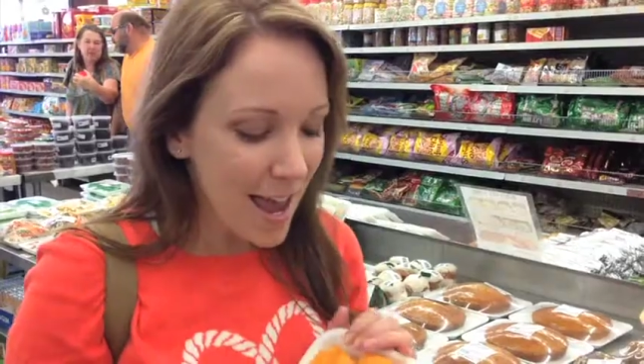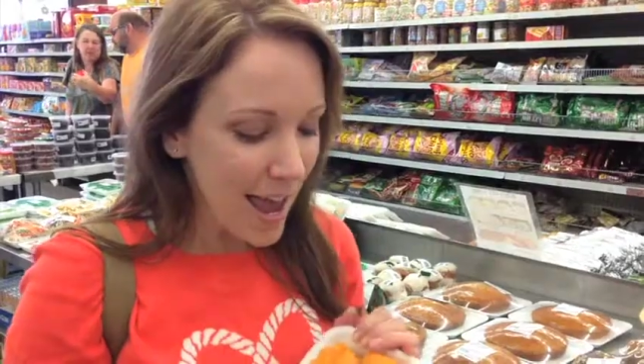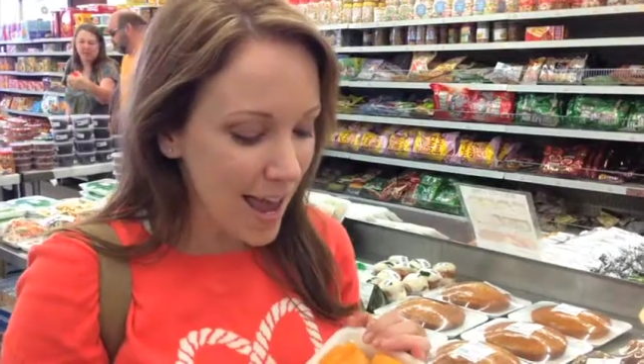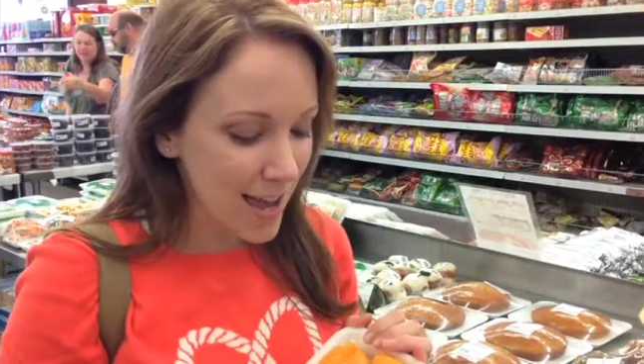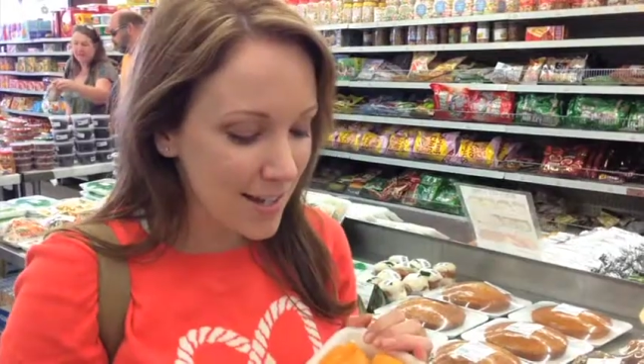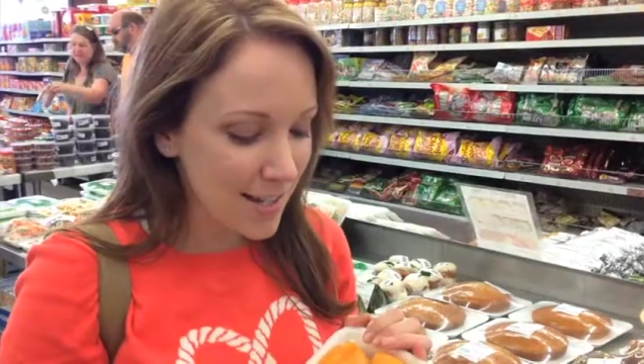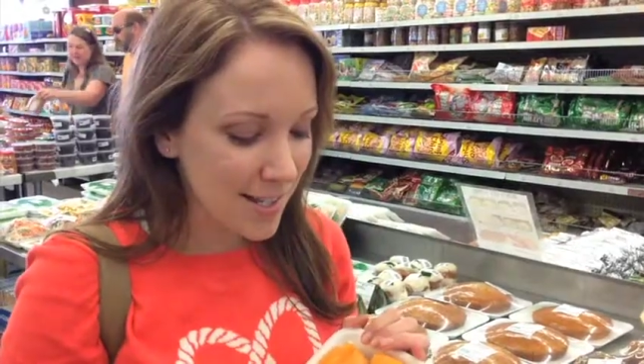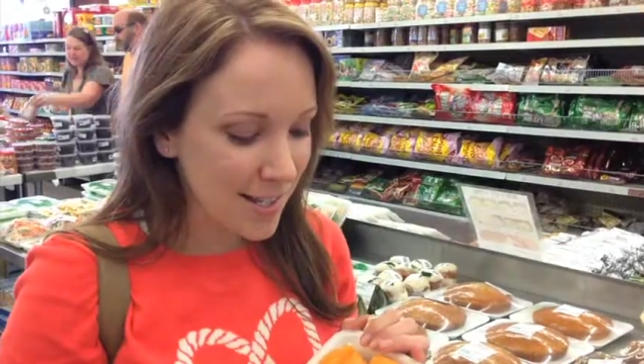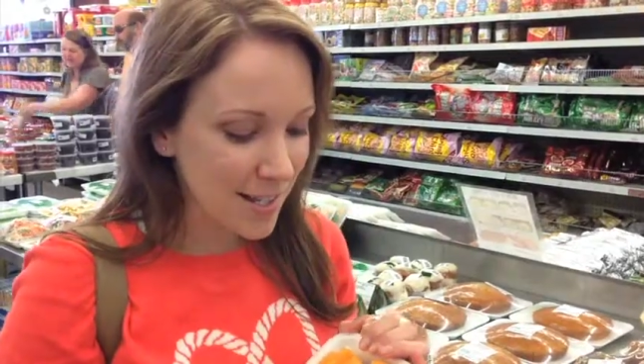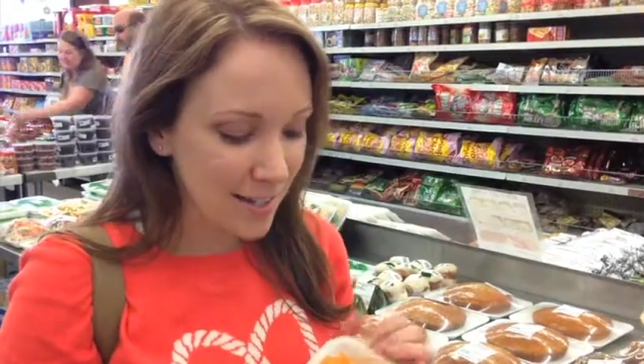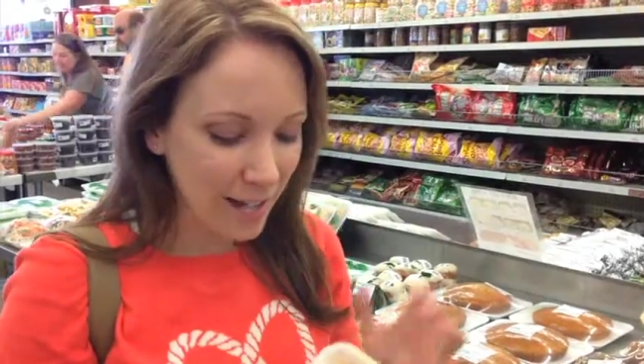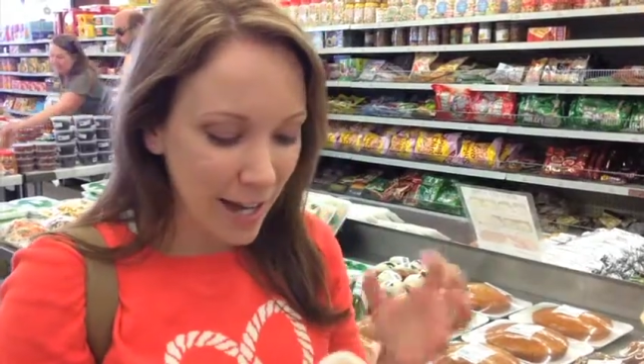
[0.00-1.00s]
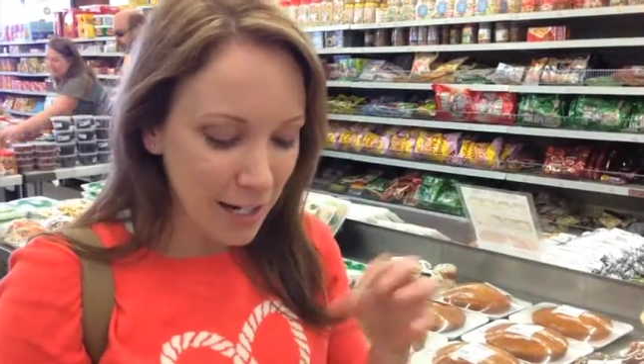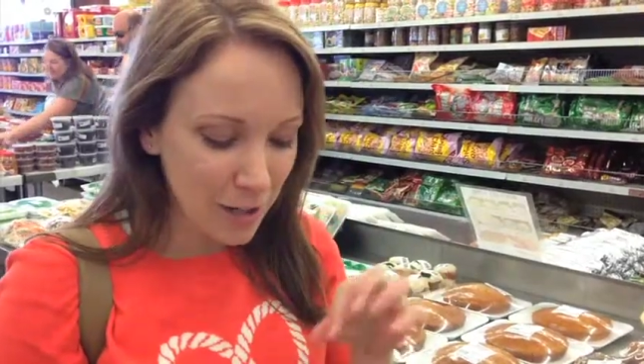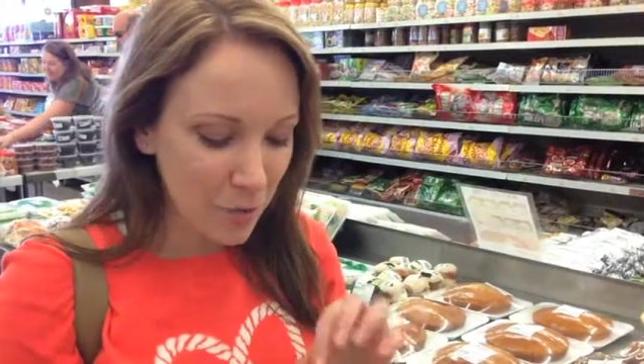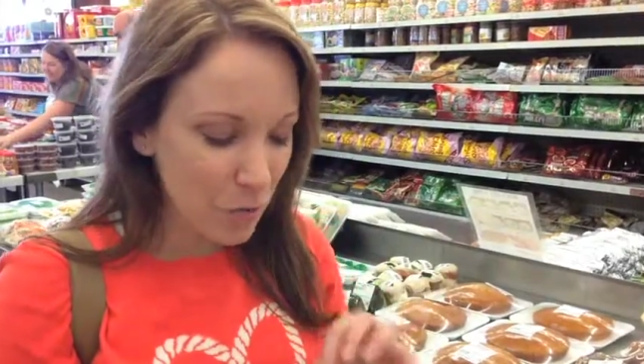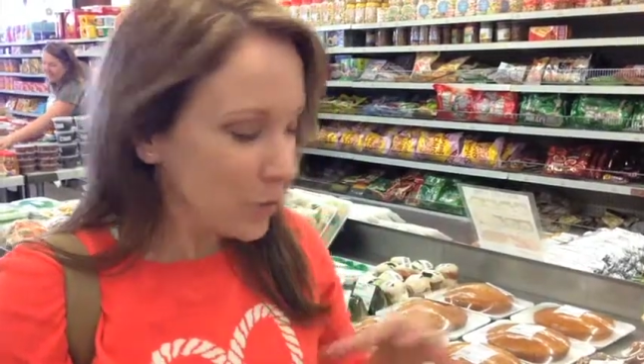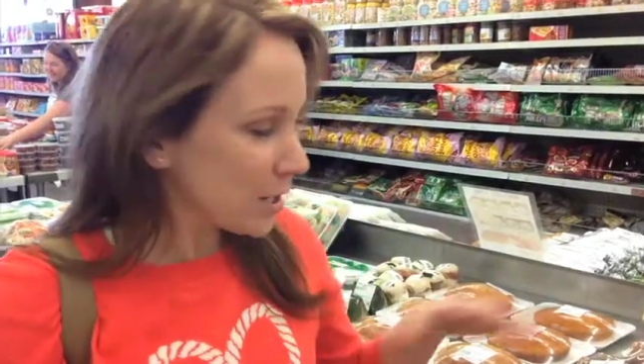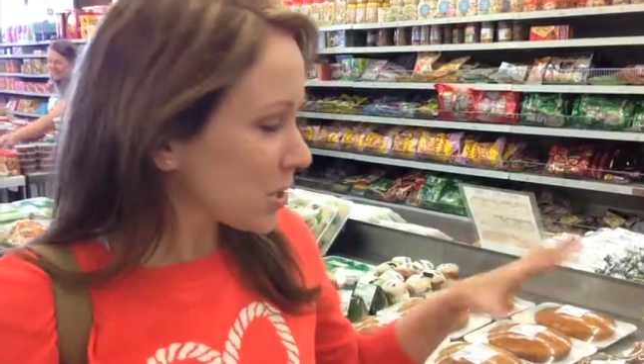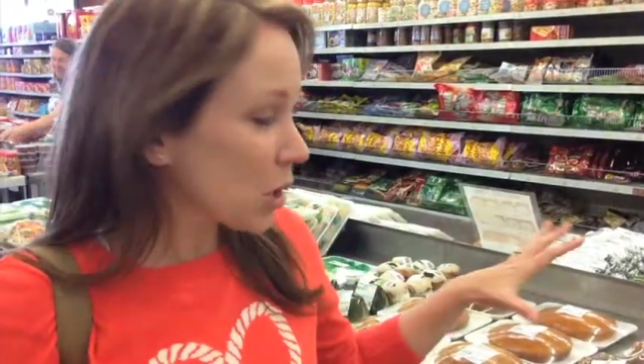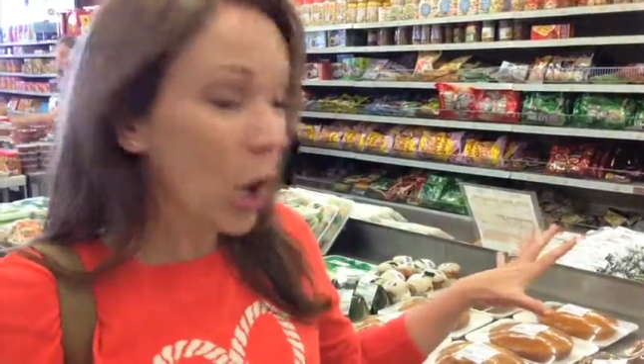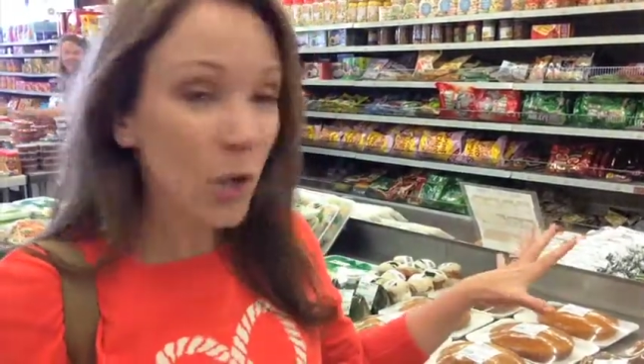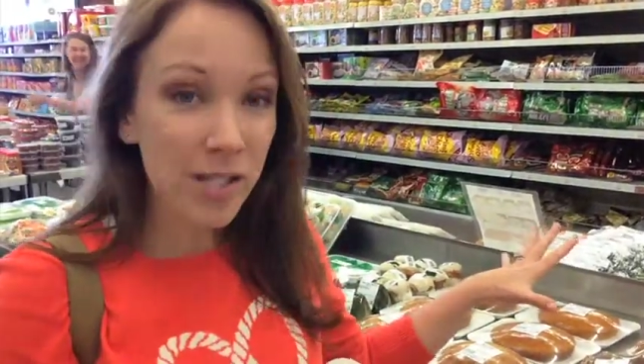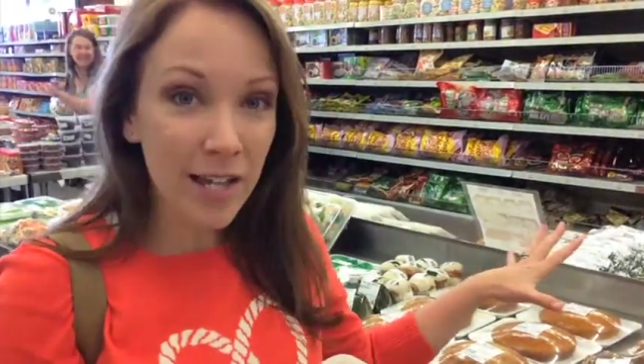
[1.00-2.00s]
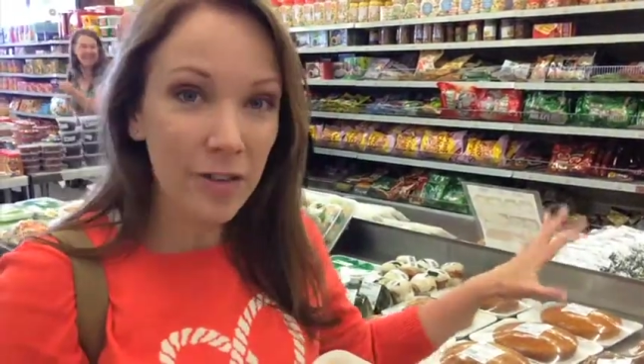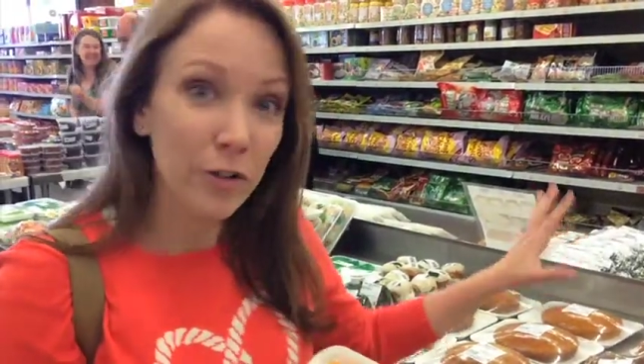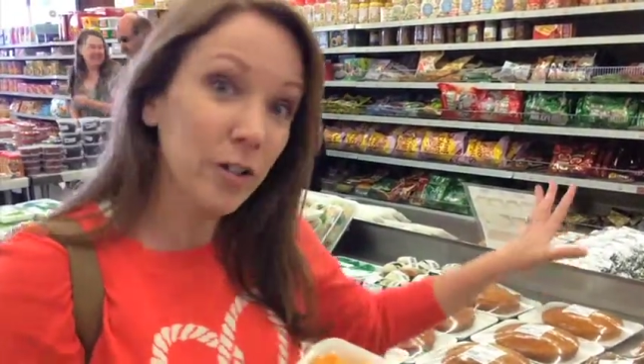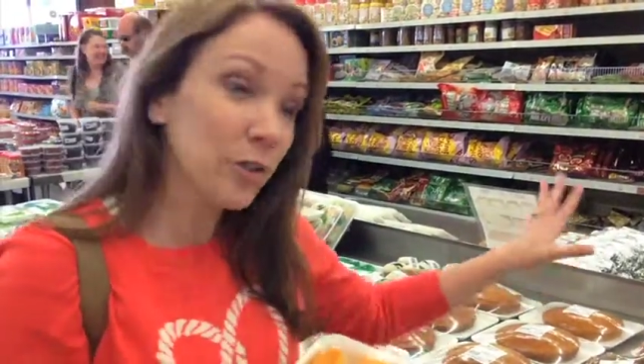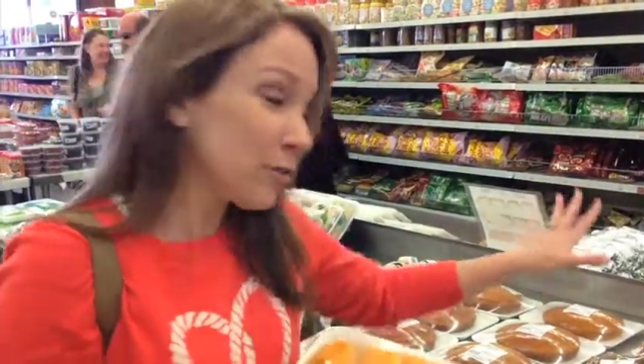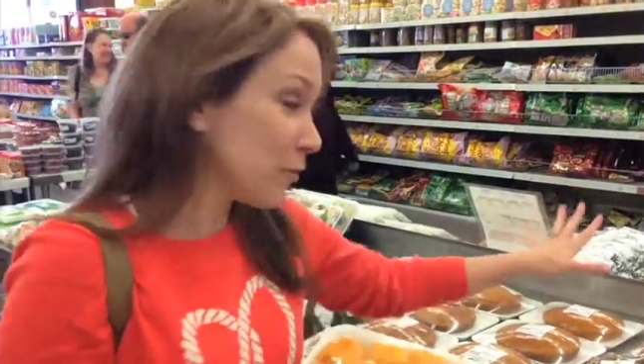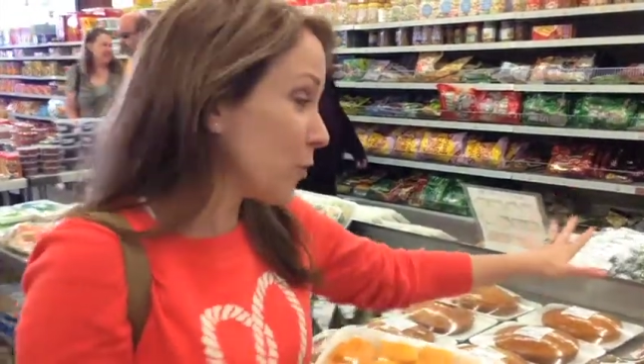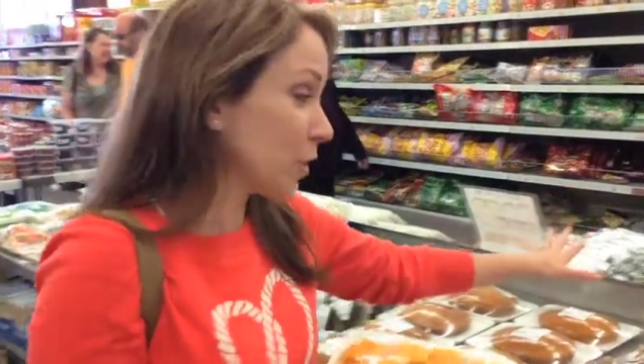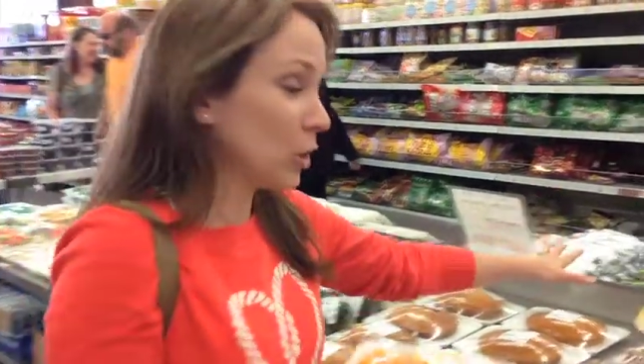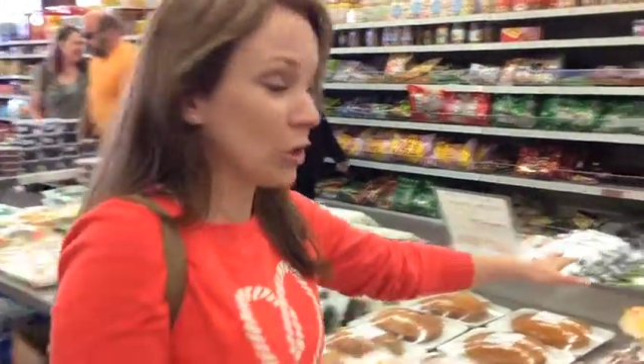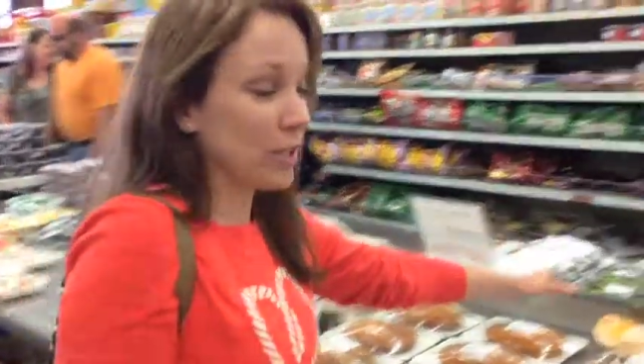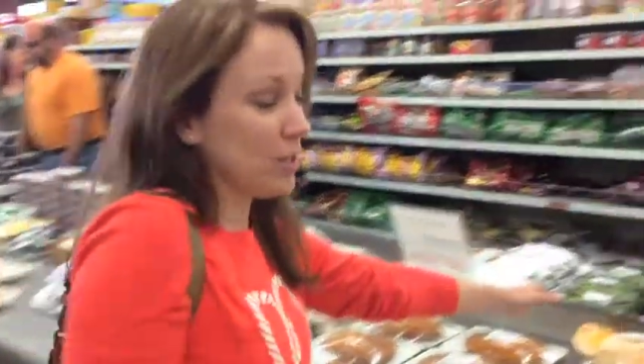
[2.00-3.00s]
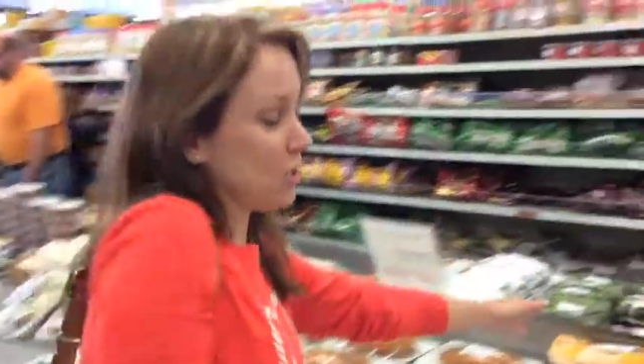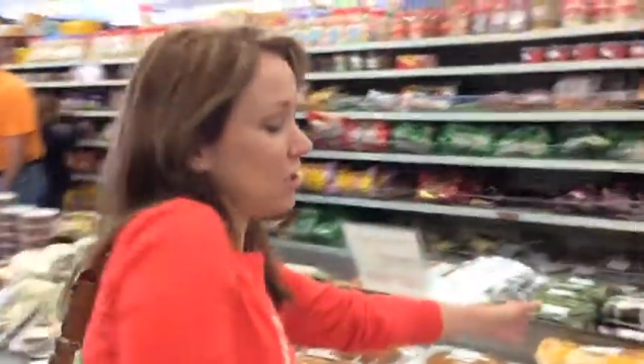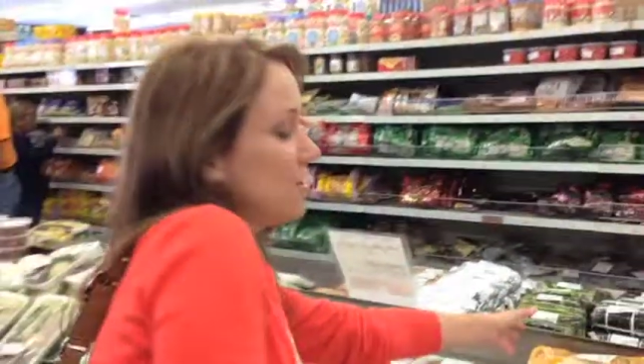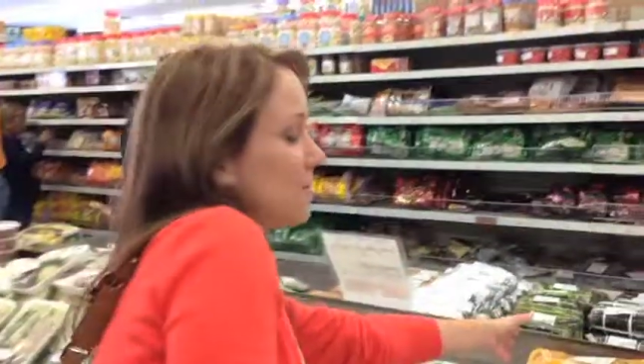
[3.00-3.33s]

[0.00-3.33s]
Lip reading: And it kind of, when it's all together, here if you want to look here,